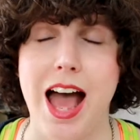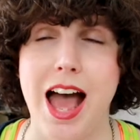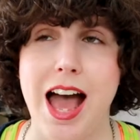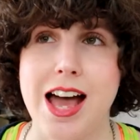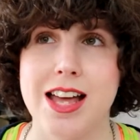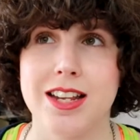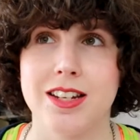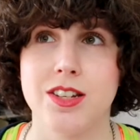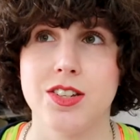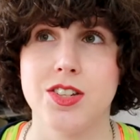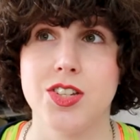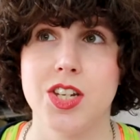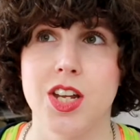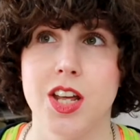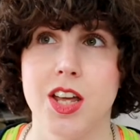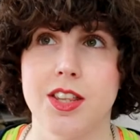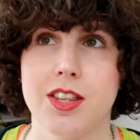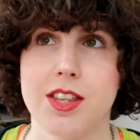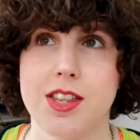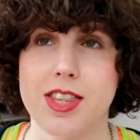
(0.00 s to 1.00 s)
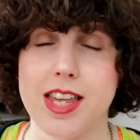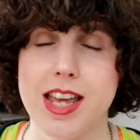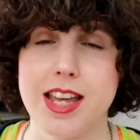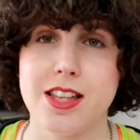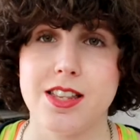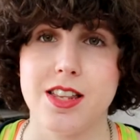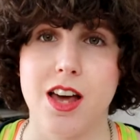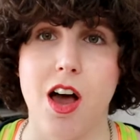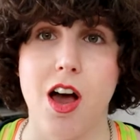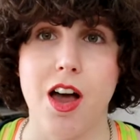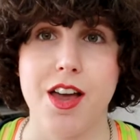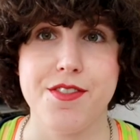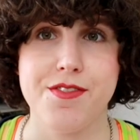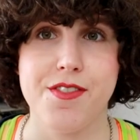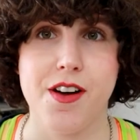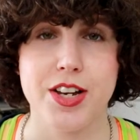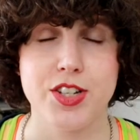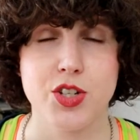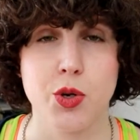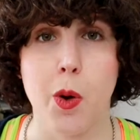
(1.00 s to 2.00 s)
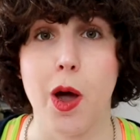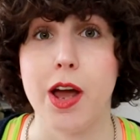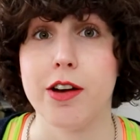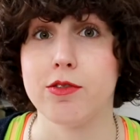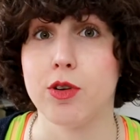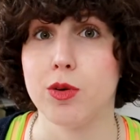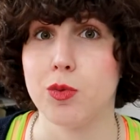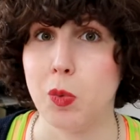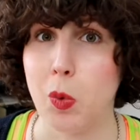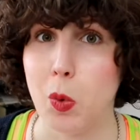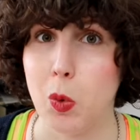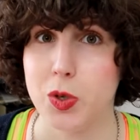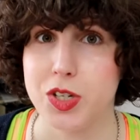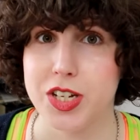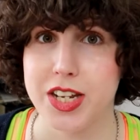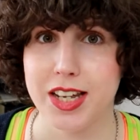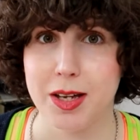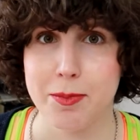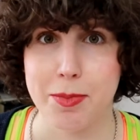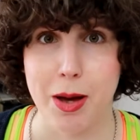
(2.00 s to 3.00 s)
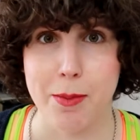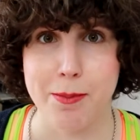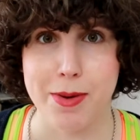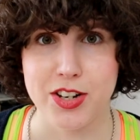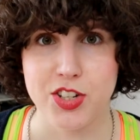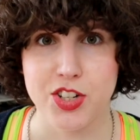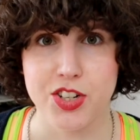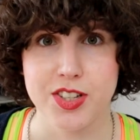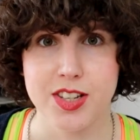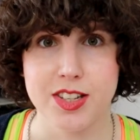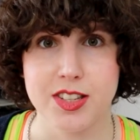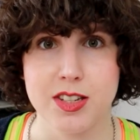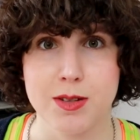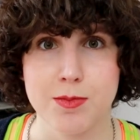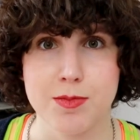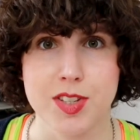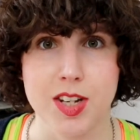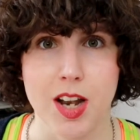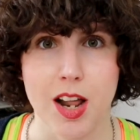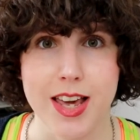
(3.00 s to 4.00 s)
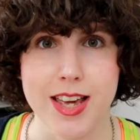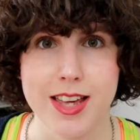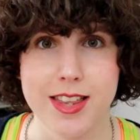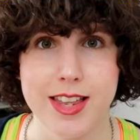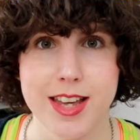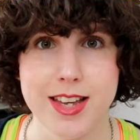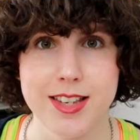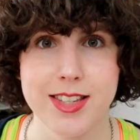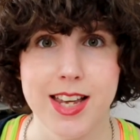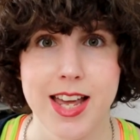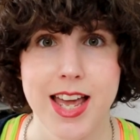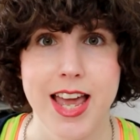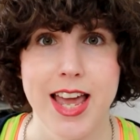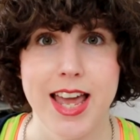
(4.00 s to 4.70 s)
And the thing that I find quite rewarding about magic systems like this